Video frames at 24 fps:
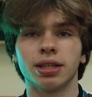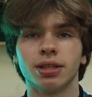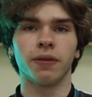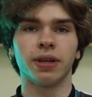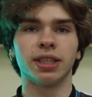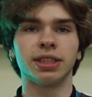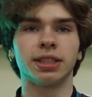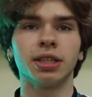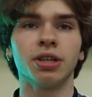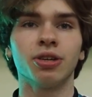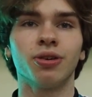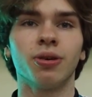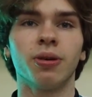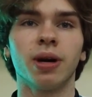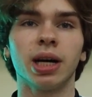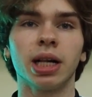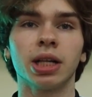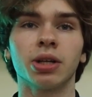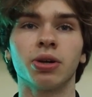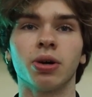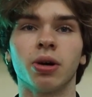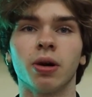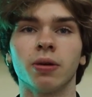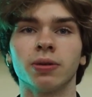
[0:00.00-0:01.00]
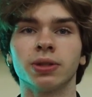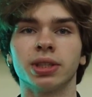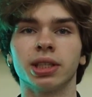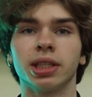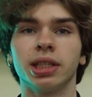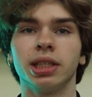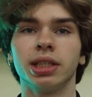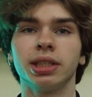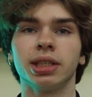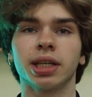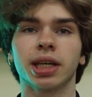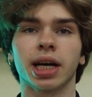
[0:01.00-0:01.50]
The zero value of
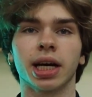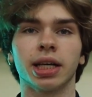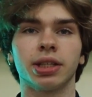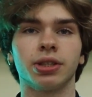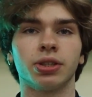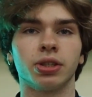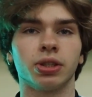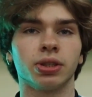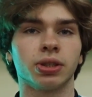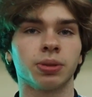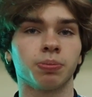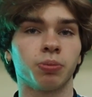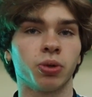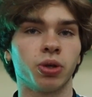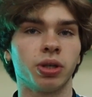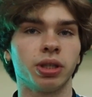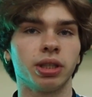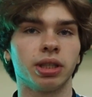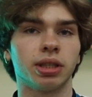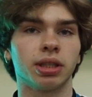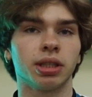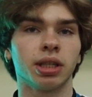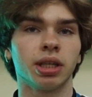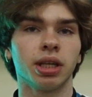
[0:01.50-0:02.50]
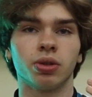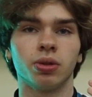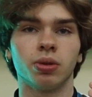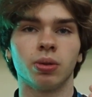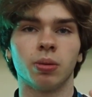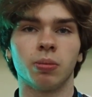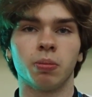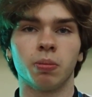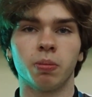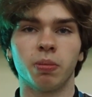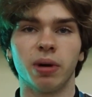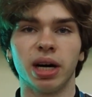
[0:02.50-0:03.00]
the indicators point
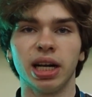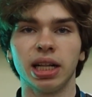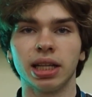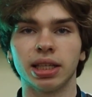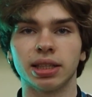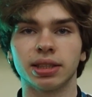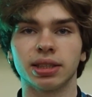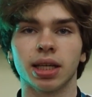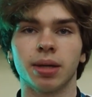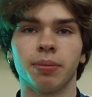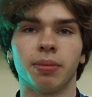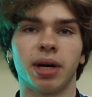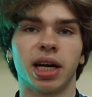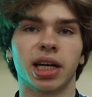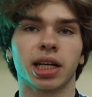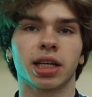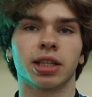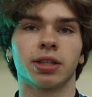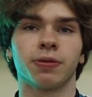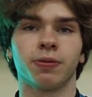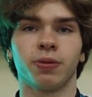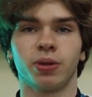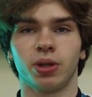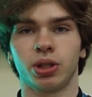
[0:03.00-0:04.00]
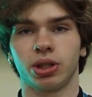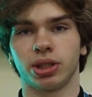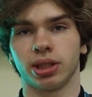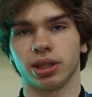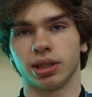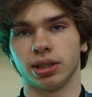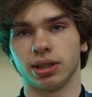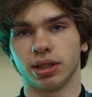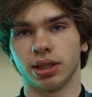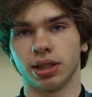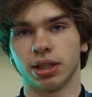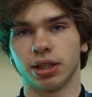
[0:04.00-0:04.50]
to balance and market
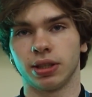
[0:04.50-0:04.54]
forces,